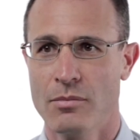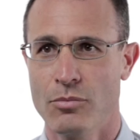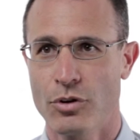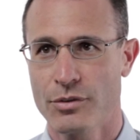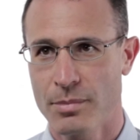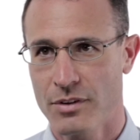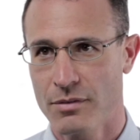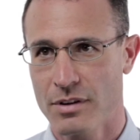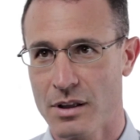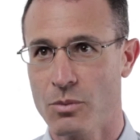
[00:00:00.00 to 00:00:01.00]
more
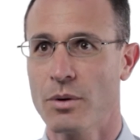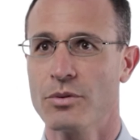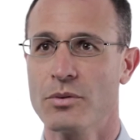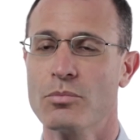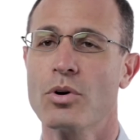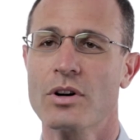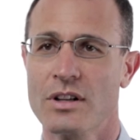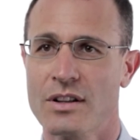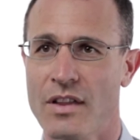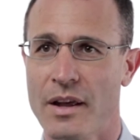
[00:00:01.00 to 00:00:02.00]
specifically what was
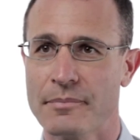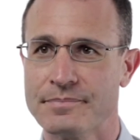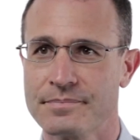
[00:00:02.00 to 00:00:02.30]
important to them.